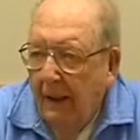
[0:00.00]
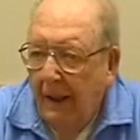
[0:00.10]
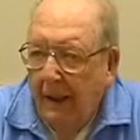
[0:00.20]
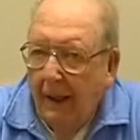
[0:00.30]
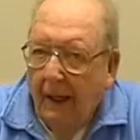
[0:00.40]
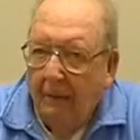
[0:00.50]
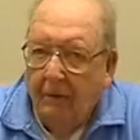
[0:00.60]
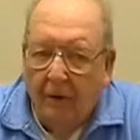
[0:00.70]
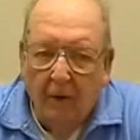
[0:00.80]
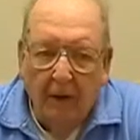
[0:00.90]
And that
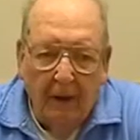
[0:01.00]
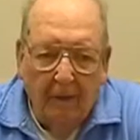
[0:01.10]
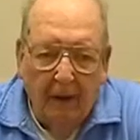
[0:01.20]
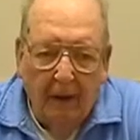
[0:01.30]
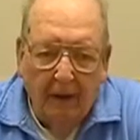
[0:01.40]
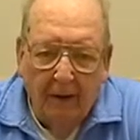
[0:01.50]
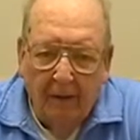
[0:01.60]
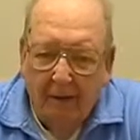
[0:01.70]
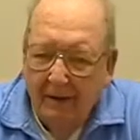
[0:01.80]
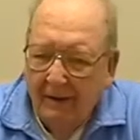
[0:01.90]
was only about
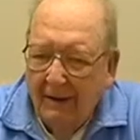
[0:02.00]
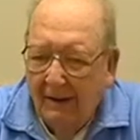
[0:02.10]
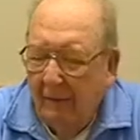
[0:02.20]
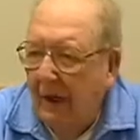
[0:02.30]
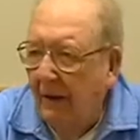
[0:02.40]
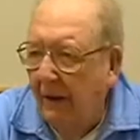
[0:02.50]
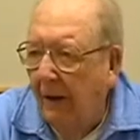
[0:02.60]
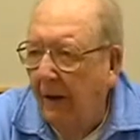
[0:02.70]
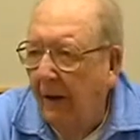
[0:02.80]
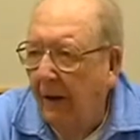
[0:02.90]
a, uh, about a
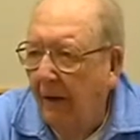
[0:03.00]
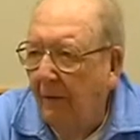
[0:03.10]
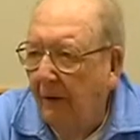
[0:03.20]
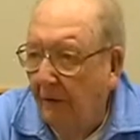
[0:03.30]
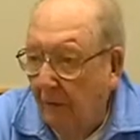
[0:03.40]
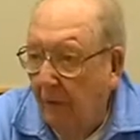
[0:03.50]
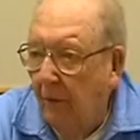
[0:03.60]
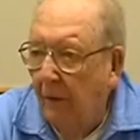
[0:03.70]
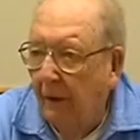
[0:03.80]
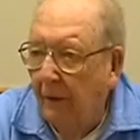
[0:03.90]
year. I went to
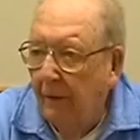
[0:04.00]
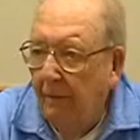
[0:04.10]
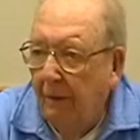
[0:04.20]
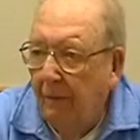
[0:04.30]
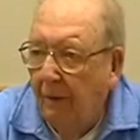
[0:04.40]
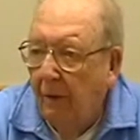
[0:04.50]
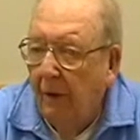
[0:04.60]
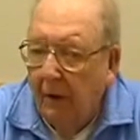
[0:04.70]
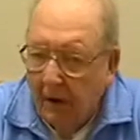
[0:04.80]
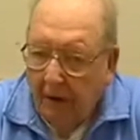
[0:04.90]
school mm-hmm.
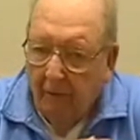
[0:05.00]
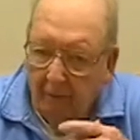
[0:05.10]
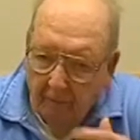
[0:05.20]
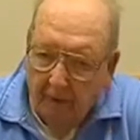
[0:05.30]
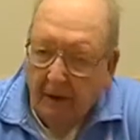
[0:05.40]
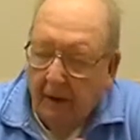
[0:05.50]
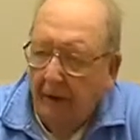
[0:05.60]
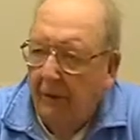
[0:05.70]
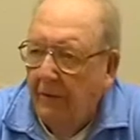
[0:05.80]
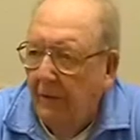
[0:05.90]
before and then right
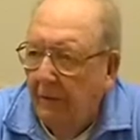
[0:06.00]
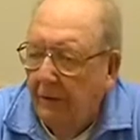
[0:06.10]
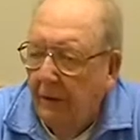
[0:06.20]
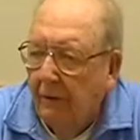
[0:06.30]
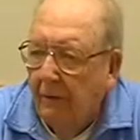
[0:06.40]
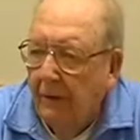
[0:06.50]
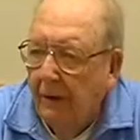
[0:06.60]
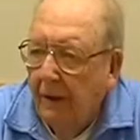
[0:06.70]
into civil service.